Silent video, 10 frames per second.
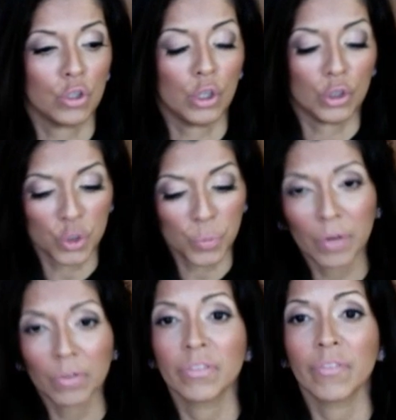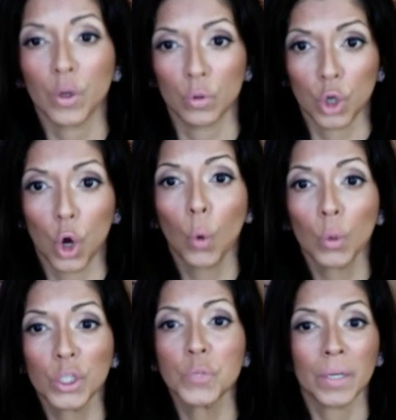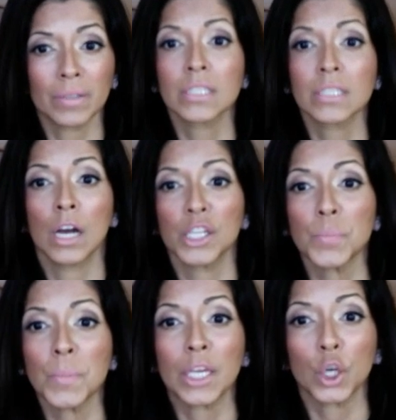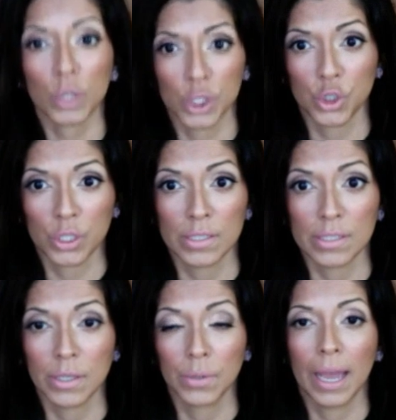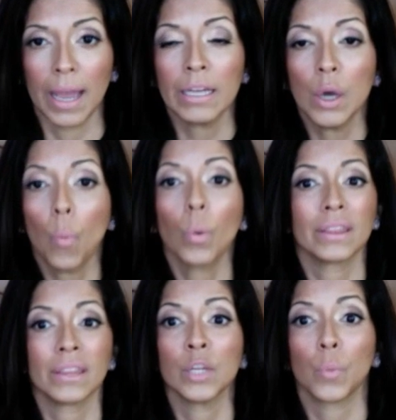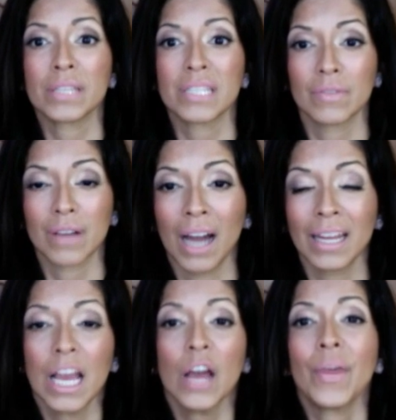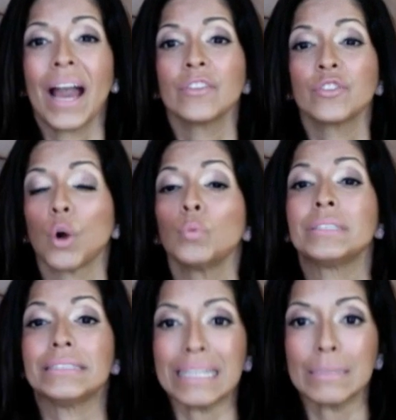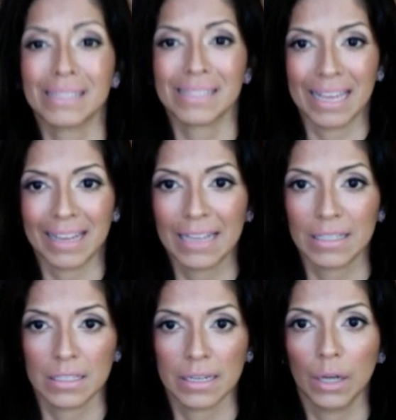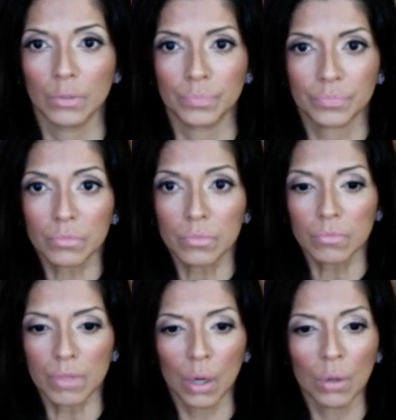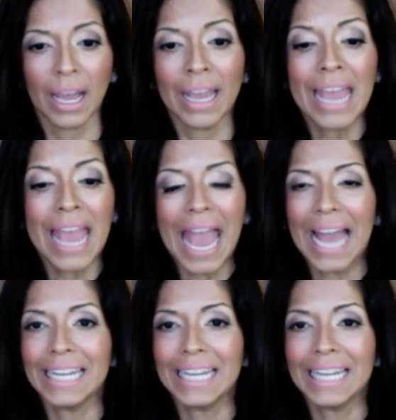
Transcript: spirit filled, Holy Spirit, tongue speaking Christians, okay, with the anointing of God. They had their own demons get casted out Okay. And